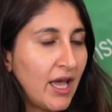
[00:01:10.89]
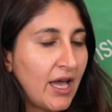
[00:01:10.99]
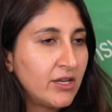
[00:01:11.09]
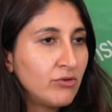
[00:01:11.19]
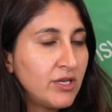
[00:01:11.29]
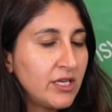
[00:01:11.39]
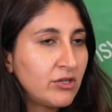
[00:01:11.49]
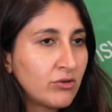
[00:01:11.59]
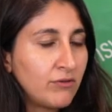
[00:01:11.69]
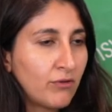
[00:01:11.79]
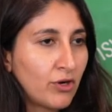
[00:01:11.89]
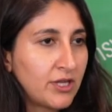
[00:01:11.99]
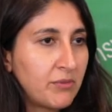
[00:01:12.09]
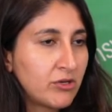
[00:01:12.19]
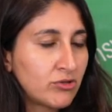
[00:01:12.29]
and you need to convert
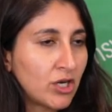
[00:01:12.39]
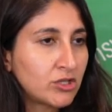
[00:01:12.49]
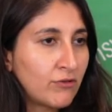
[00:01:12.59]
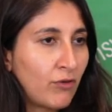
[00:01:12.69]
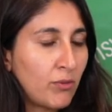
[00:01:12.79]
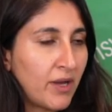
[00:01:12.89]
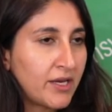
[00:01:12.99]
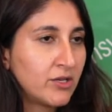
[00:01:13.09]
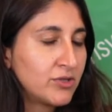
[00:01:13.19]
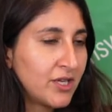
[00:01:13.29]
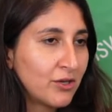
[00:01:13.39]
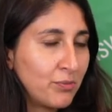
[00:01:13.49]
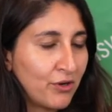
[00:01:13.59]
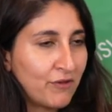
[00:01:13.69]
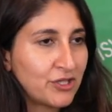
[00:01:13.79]
them into structured format using
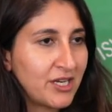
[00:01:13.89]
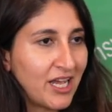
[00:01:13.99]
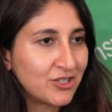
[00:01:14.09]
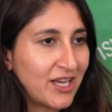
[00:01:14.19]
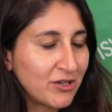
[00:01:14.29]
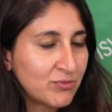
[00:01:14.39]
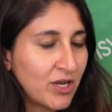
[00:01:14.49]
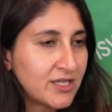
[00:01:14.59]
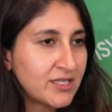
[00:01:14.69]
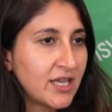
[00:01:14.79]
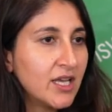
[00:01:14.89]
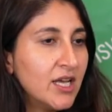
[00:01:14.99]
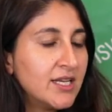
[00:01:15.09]
computer vision and natural language processing